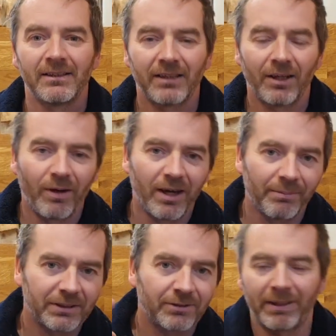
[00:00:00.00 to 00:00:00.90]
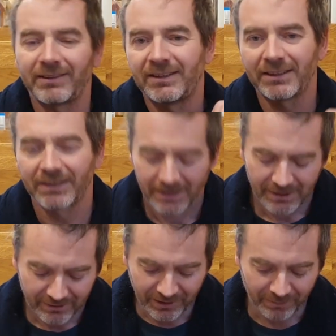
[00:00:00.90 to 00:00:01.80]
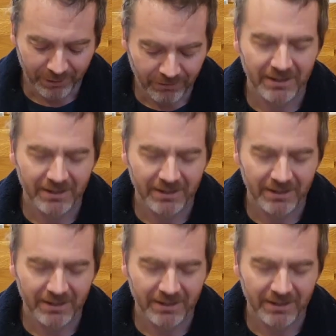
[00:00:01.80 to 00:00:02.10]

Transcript: So I'm expecting some